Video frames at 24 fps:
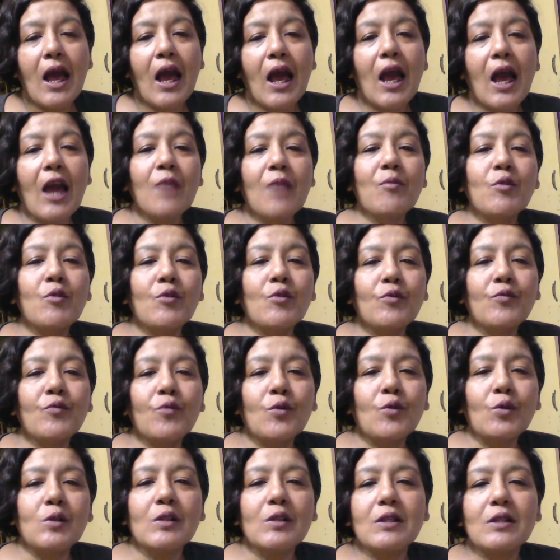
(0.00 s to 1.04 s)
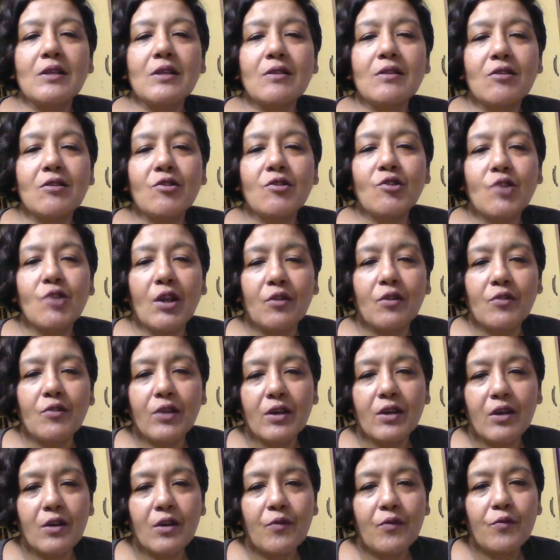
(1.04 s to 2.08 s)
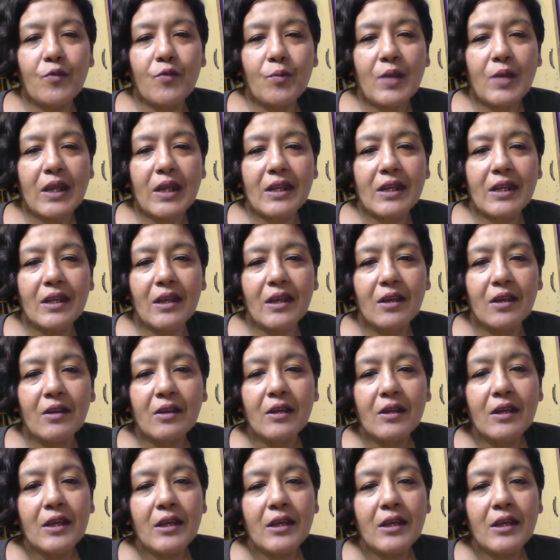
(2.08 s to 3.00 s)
Hi, beautiful. This is Chandrika from India.